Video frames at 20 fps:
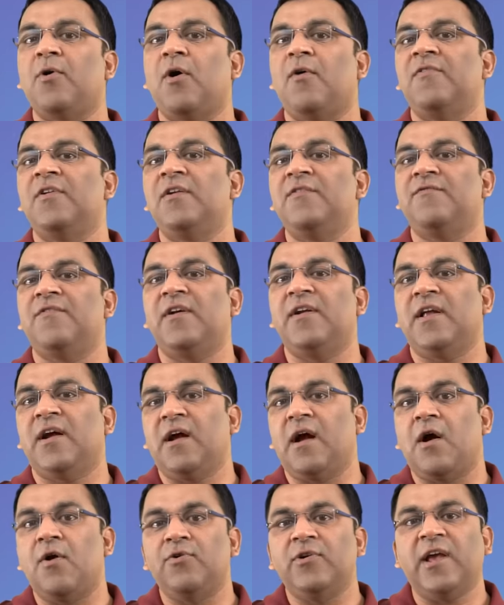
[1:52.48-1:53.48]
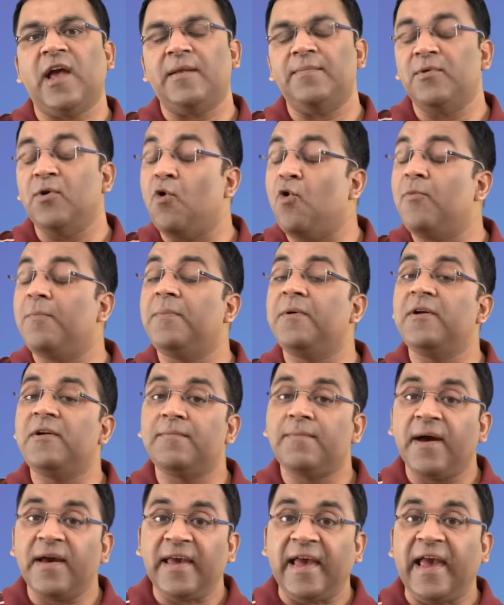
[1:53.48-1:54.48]
Provident Fund account can be opened
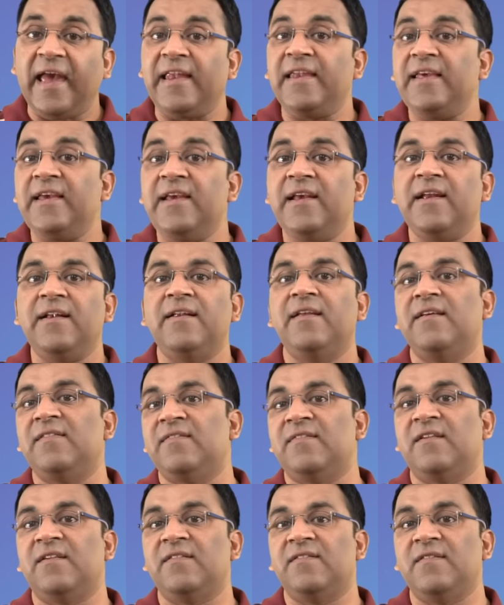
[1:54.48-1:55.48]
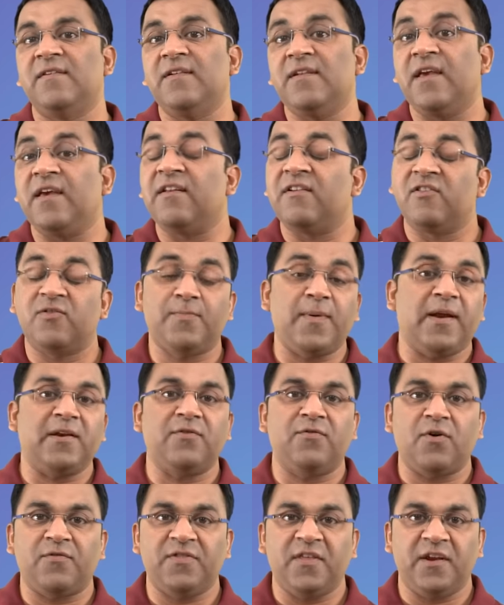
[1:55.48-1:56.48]
by any Indian citizen
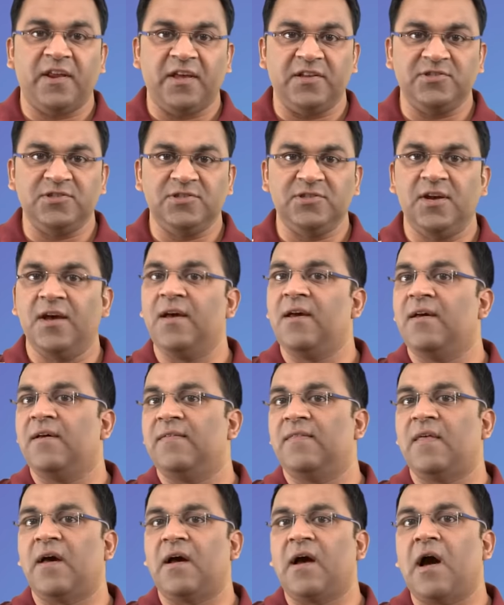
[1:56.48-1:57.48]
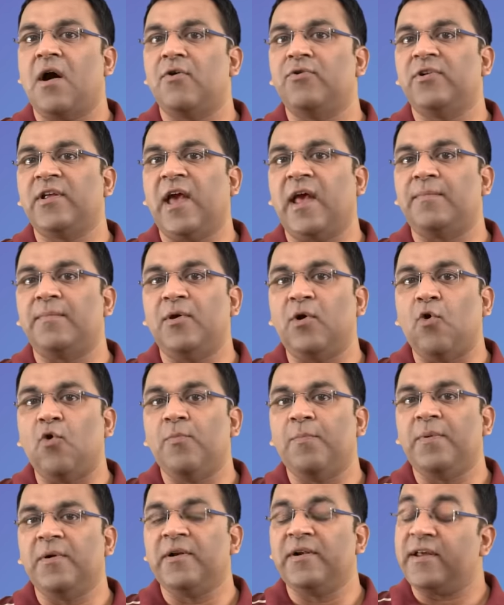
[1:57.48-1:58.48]
irrespective of their age. The account can be
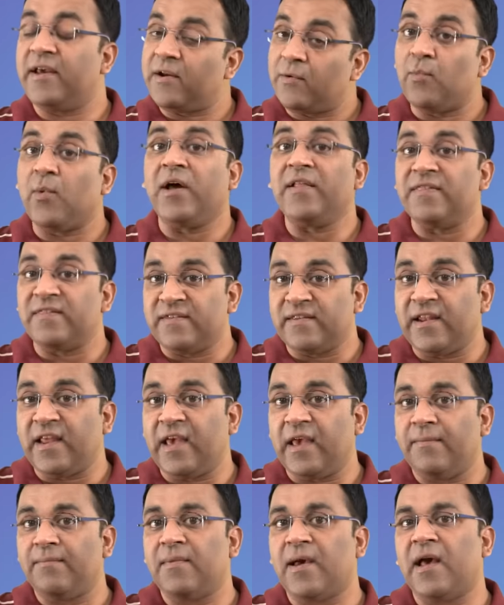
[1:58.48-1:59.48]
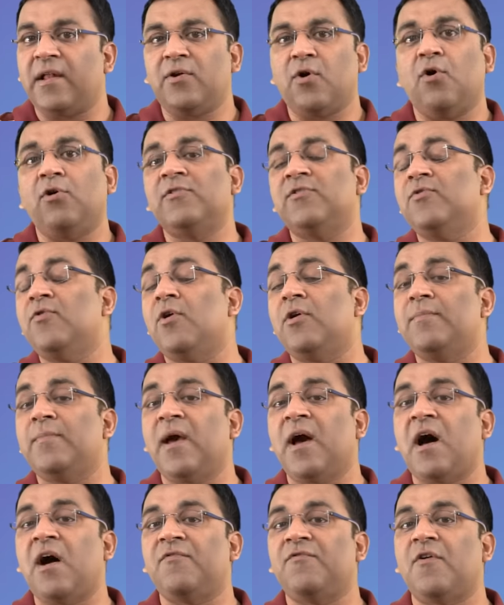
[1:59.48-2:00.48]
opened in one's name and also on
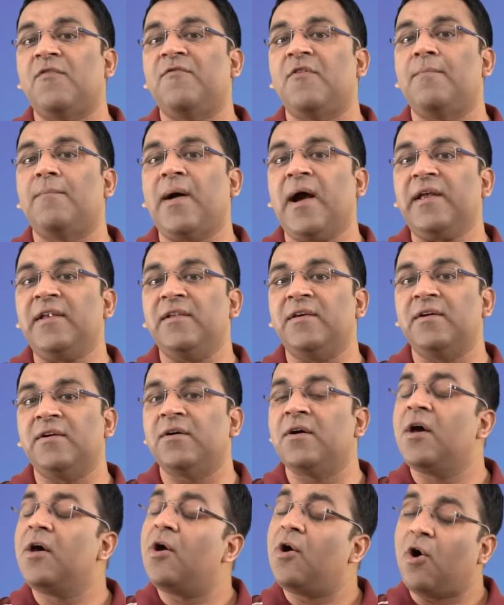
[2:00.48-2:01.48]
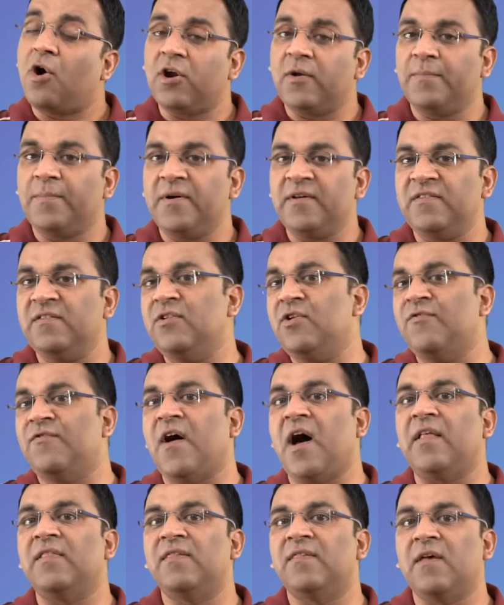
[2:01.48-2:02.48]
behalf of a minor or a person of
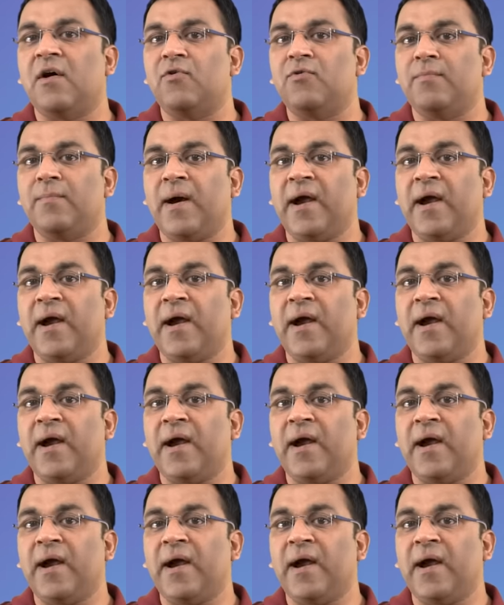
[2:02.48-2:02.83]
unsound